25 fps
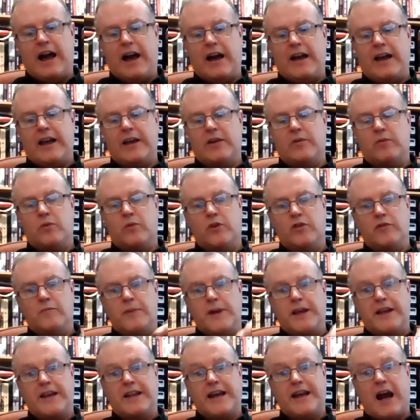It would have
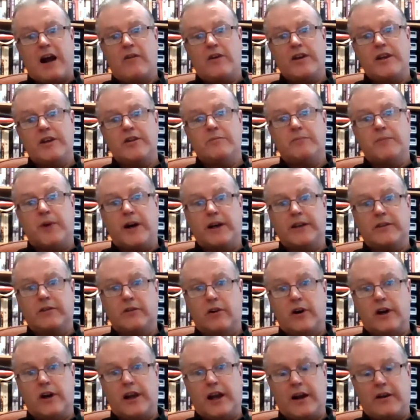been carried by the
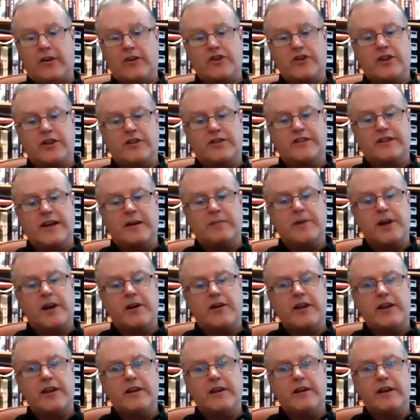Royal Irish
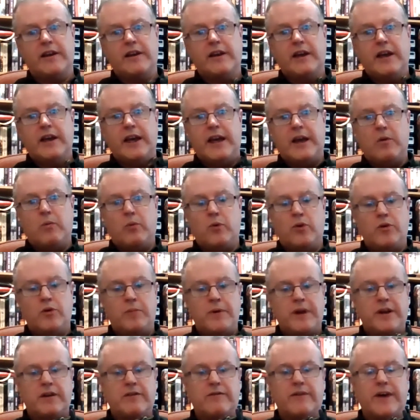Constabulary. It would have
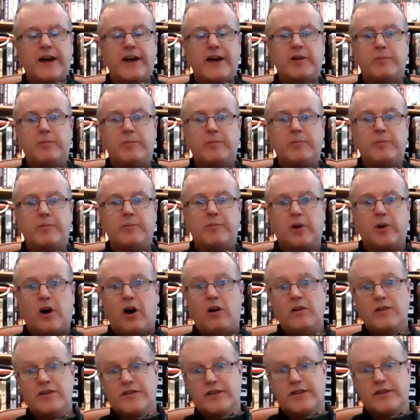been available
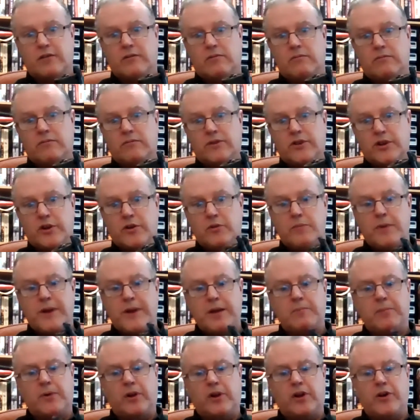also to
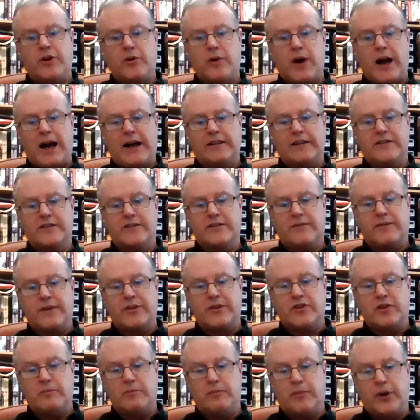people who had
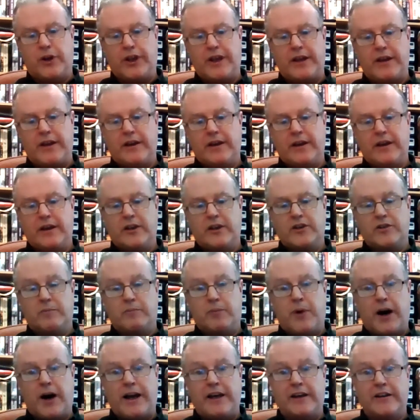sufficient money to
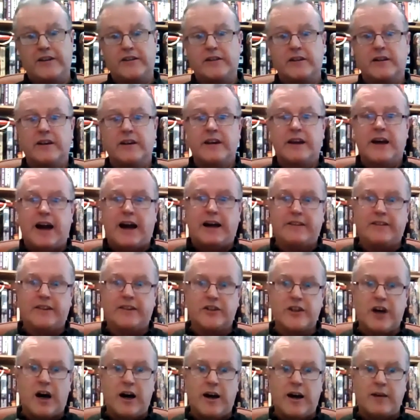buy it at the
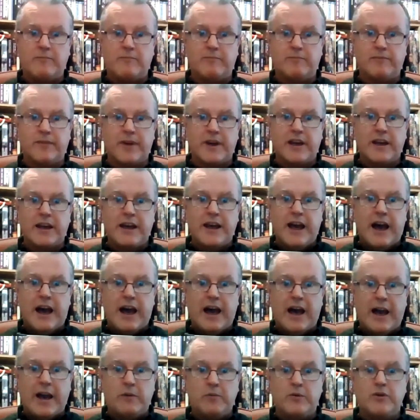time.
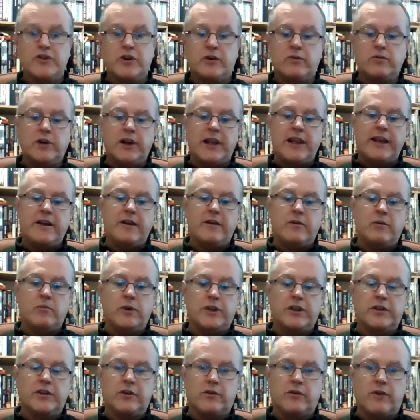It was only
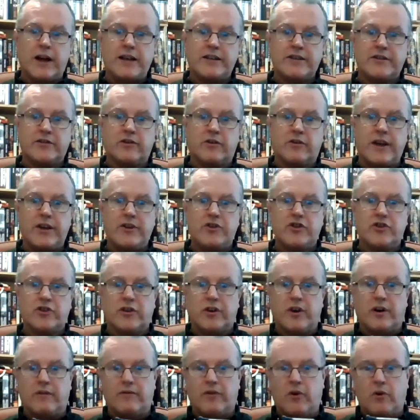with the Restoration
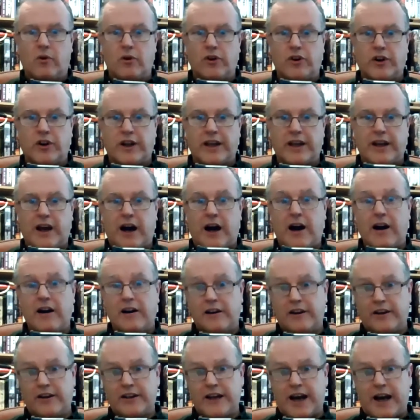of Order in
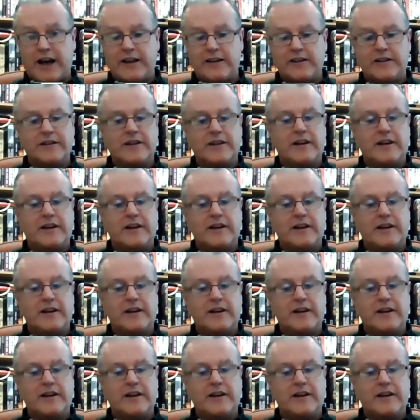Ireland Act